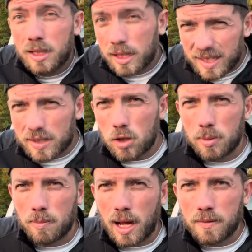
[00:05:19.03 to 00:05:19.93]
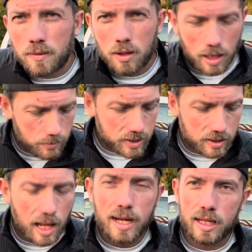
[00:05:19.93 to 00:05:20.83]
It's a little bit my fault. I was
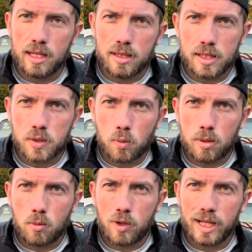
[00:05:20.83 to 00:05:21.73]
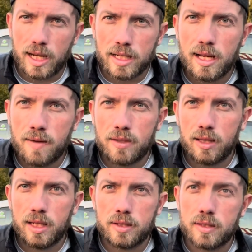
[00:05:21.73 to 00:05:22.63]
sliding into these one morning and I didn't have the
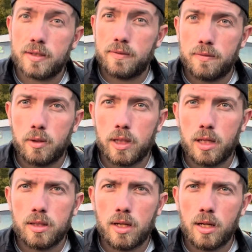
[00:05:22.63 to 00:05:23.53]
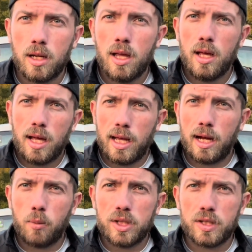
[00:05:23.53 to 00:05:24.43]
laces fully undone, and
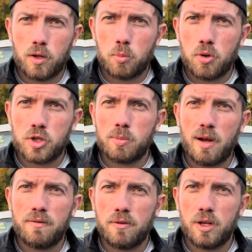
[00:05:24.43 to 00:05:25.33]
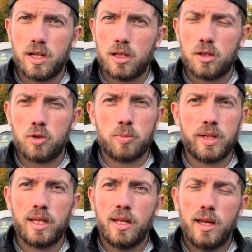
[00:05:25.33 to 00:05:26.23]
I went to go push my foot in a little
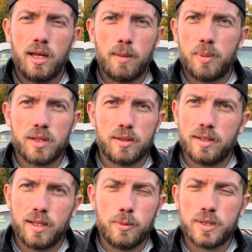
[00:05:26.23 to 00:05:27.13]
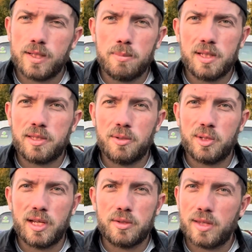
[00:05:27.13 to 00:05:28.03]
bit, but it was something so
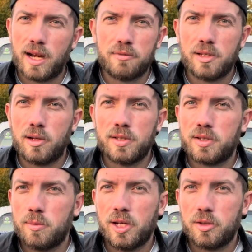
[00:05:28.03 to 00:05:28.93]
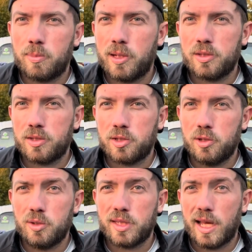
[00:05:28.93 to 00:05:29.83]
gentle that I've done on so many other pairs of
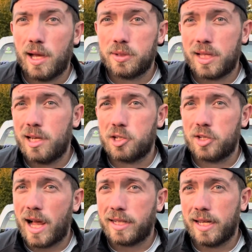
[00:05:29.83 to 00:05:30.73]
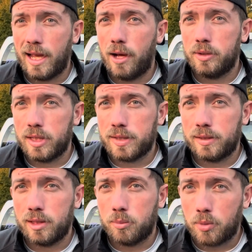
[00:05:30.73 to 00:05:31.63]
shoes that I was kind of shocked at how
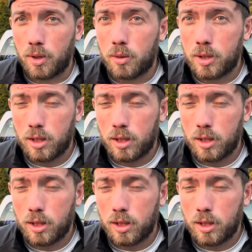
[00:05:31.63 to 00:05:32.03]
easily it broke.